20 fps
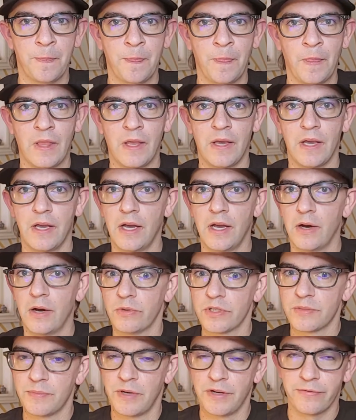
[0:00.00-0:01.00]
It
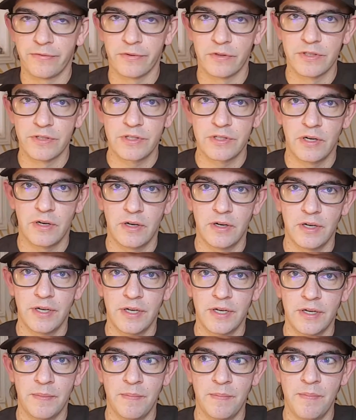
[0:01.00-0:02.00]
was my first con
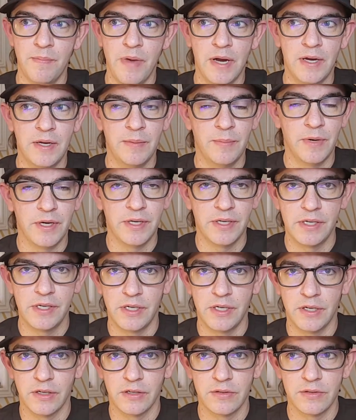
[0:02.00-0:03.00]
in many, many
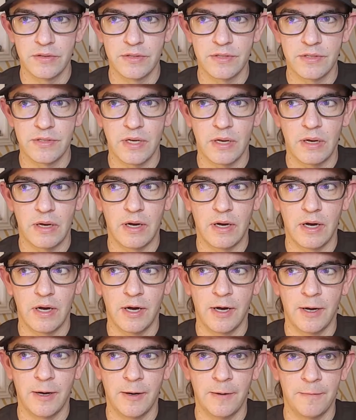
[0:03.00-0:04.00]
years
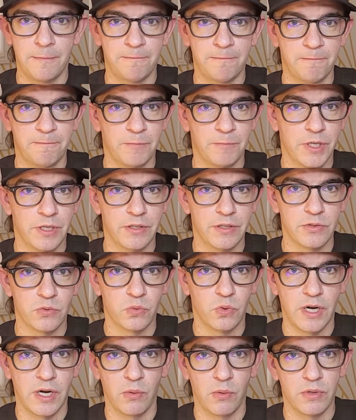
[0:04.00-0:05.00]
because
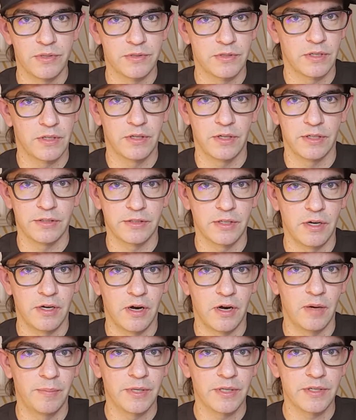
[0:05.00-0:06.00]
when I wasn't collecting
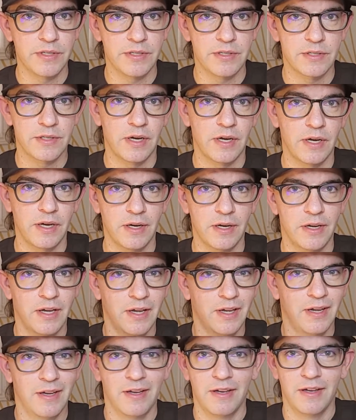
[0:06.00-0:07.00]
comics, I
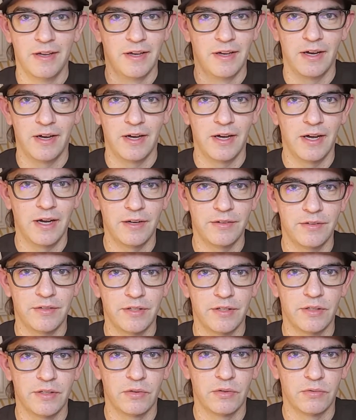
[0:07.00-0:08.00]
had
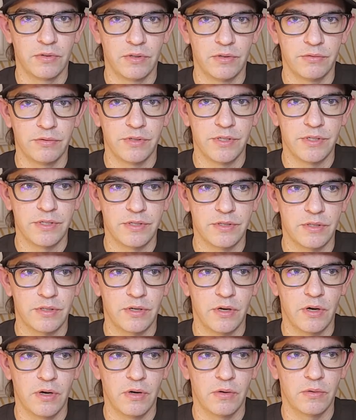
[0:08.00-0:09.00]
no real reason to
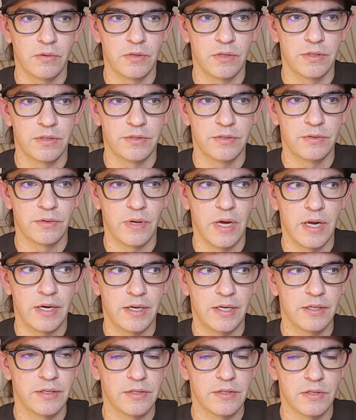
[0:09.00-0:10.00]
go to
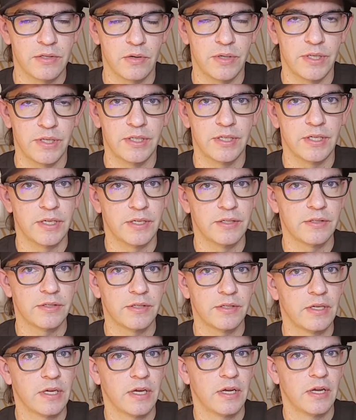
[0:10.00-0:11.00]
any, so I didn't.
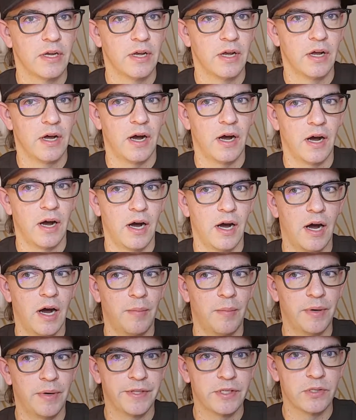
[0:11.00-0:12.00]

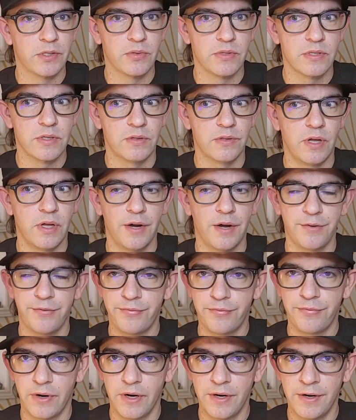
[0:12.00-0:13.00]
But this was a lot of
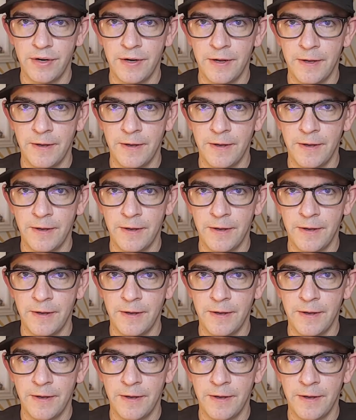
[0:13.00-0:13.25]
fun.